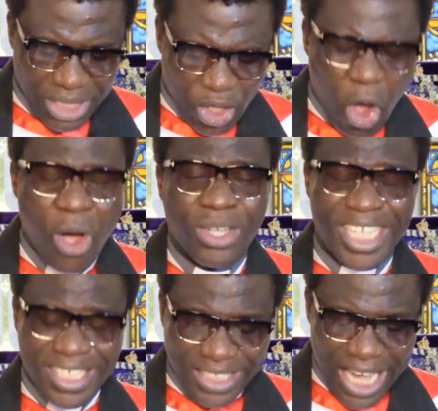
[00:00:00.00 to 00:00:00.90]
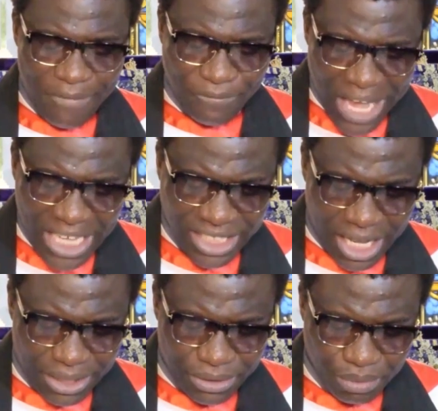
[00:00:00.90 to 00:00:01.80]
God is the
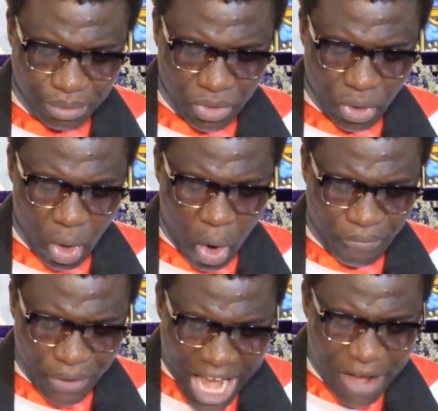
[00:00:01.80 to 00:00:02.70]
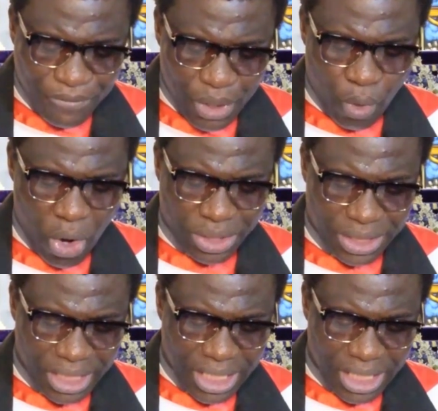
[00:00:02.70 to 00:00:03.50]
avenger of everyone.